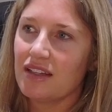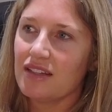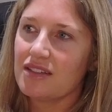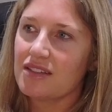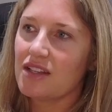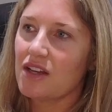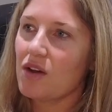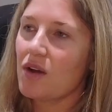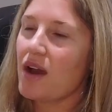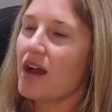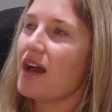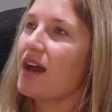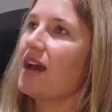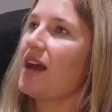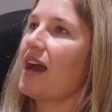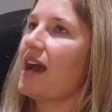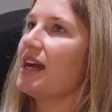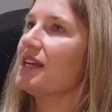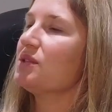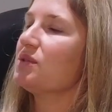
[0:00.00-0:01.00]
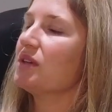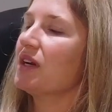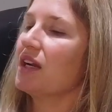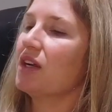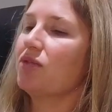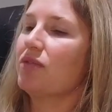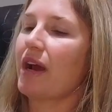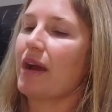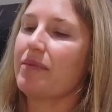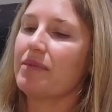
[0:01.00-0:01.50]
So as we're kind
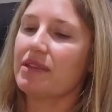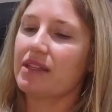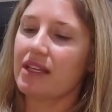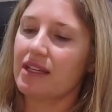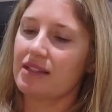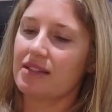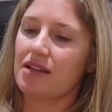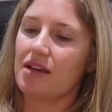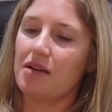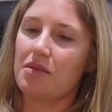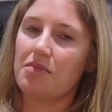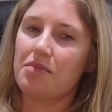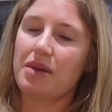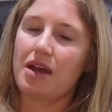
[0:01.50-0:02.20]
of wrapping things up,